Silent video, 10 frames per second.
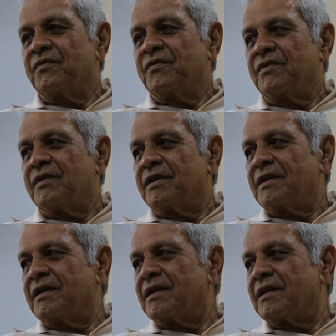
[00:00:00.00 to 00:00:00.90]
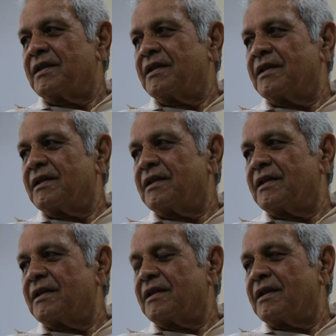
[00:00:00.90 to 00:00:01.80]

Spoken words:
[no speech]